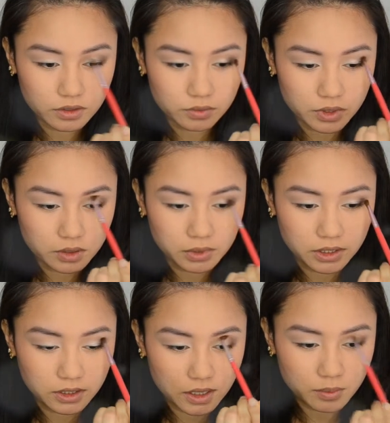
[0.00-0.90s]
when you
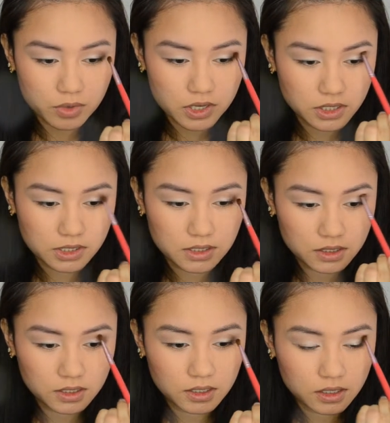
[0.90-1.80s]
blend upwards,
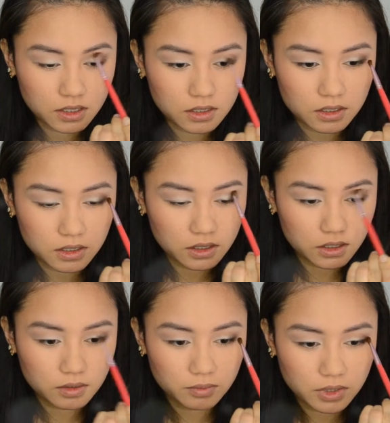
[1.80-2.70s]

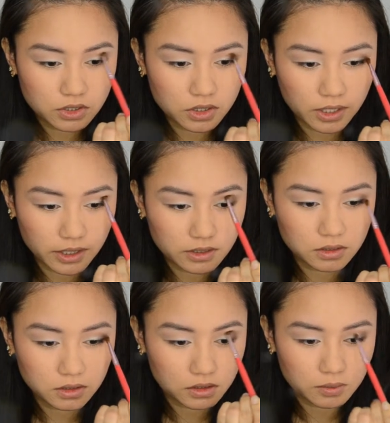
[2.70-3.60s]
it makes your eyes
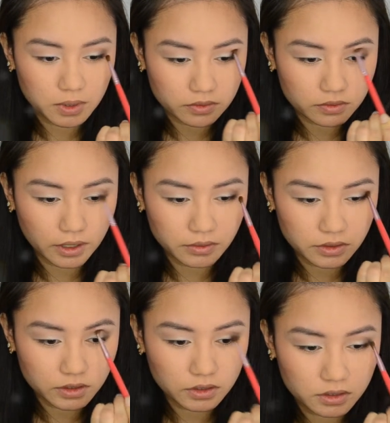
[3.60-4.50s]
look a little bit
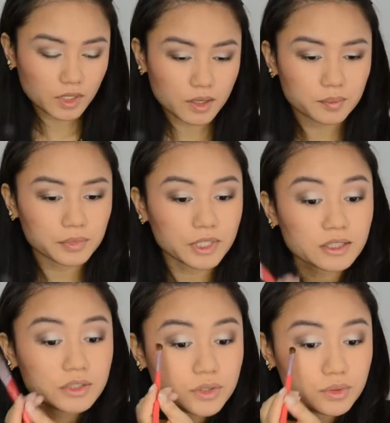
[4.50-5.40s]
rounder. Blend
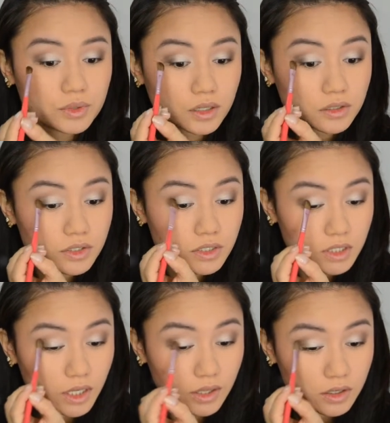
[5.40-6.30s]
the two colors
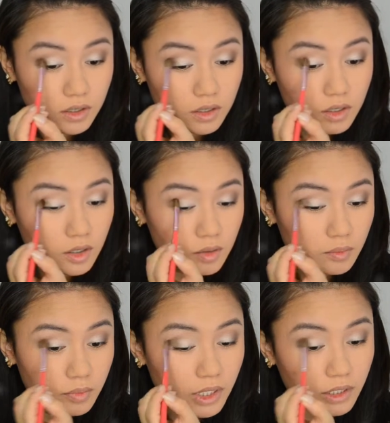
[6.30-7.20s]
together,
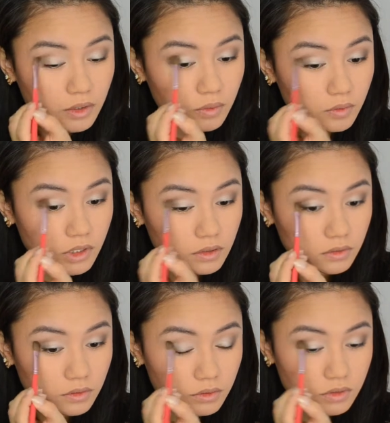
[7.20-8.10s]
but I don't want to
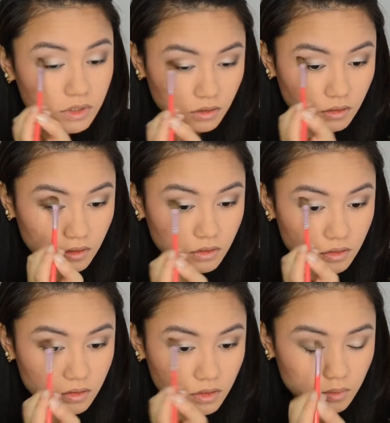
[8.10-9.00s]
lose
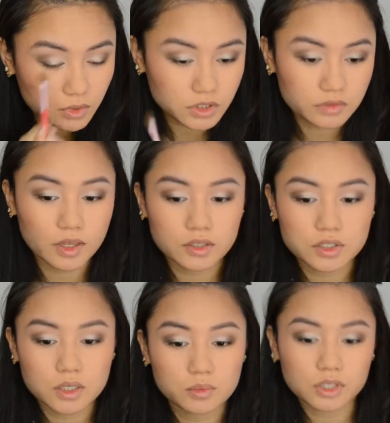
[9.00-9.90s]
too much of that
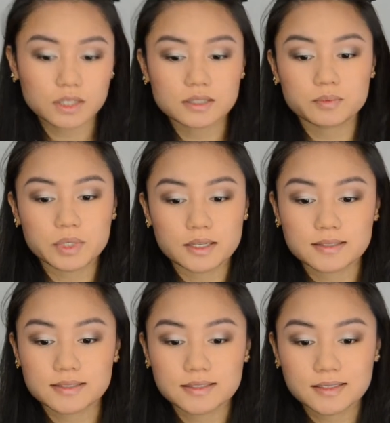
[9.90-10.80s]
shimmeriness because
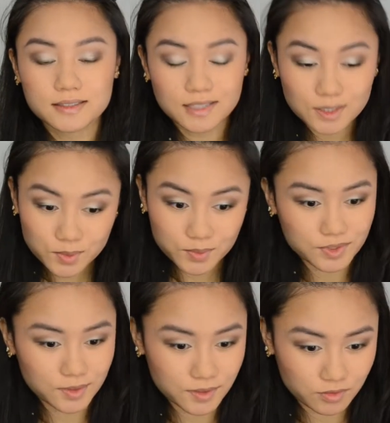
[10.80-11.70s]
that's what we're
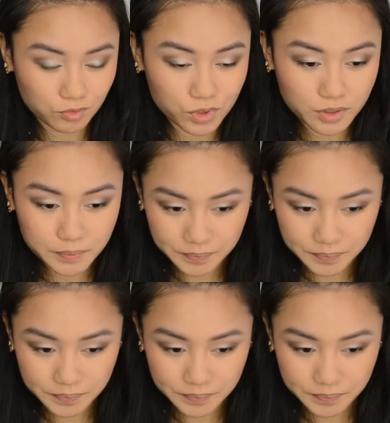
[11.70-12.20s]
looking for.